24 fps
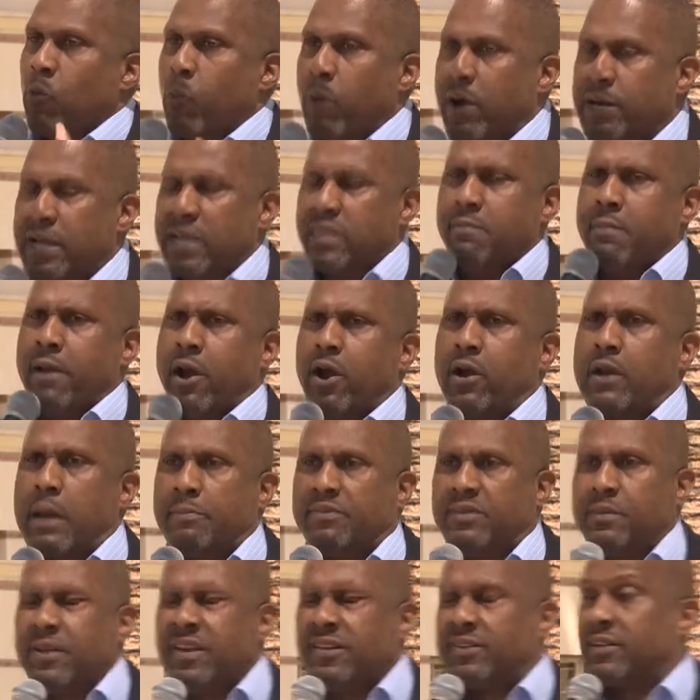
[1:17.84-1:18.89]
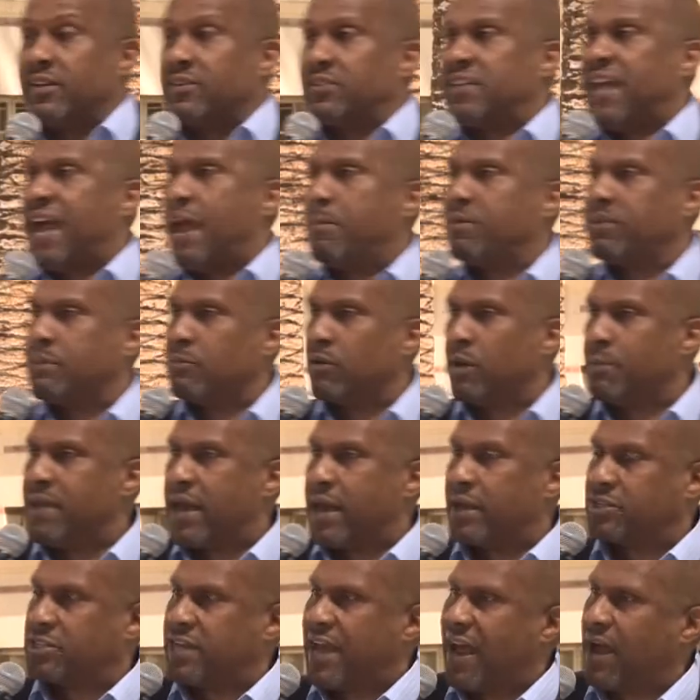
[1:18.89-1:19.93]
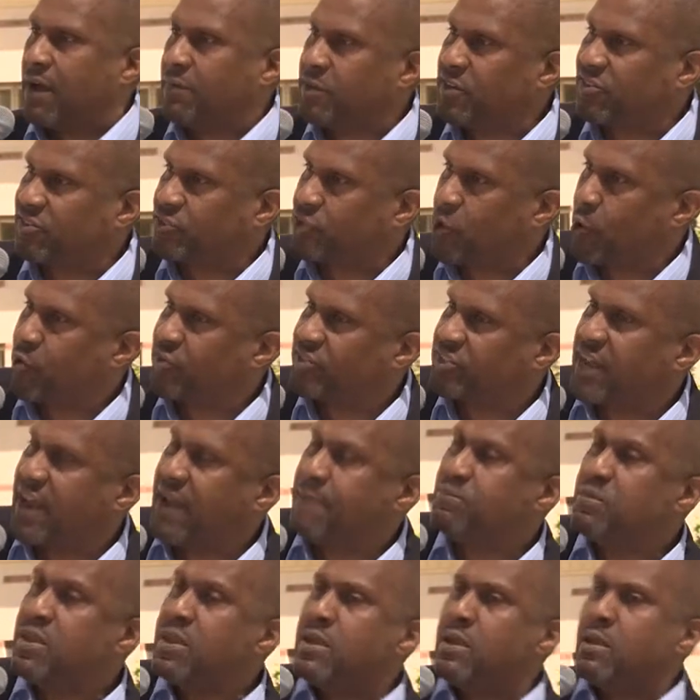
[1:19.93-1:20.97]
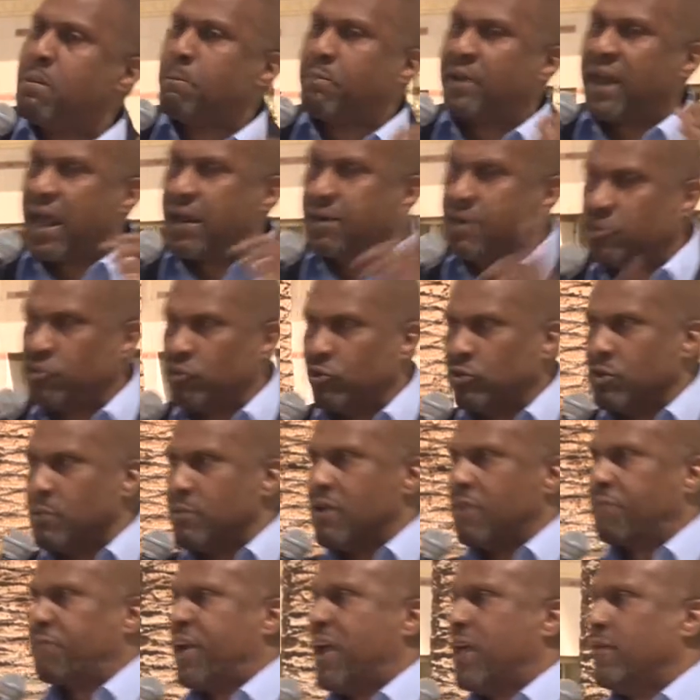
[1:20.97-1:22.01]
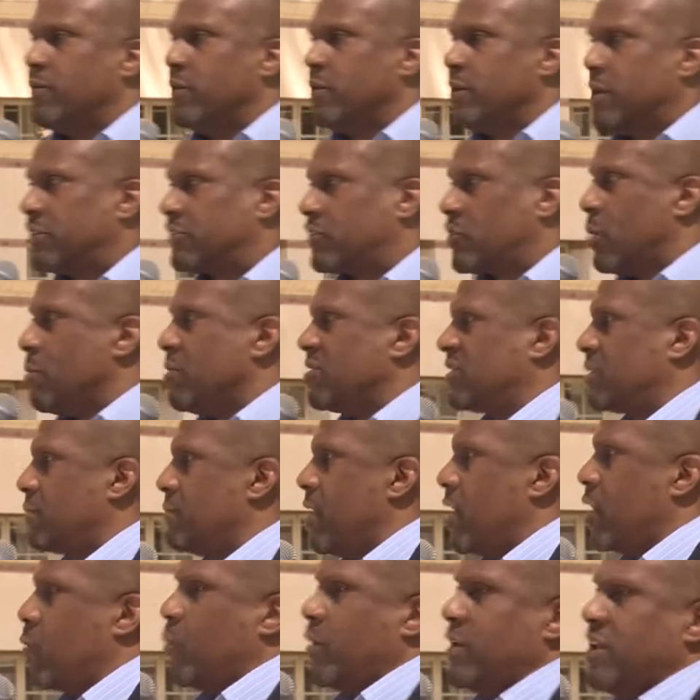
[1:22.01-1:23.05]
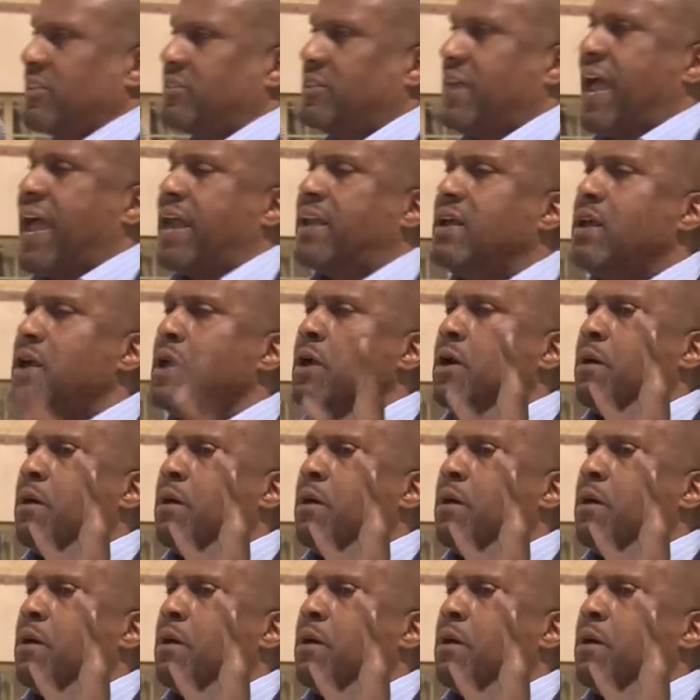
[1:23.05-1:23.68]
One day the mayor comes to me and says, Tavis, I'm going to be out of town this Thursday, but I need you to do me a favor. Yes, sir, Mr. Mayor. What is that?